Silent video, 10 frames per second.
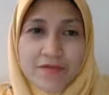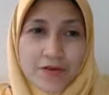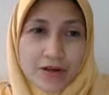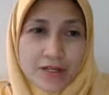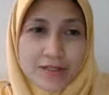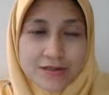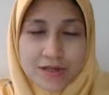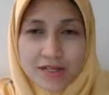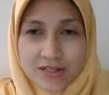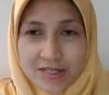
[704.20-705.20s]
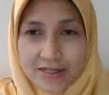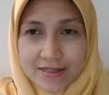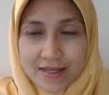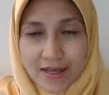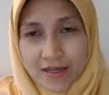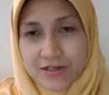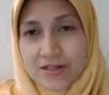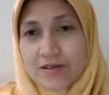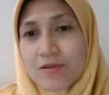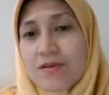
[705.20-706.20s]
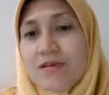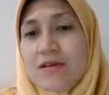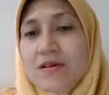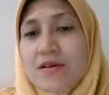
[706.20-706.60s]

for us to actually take action or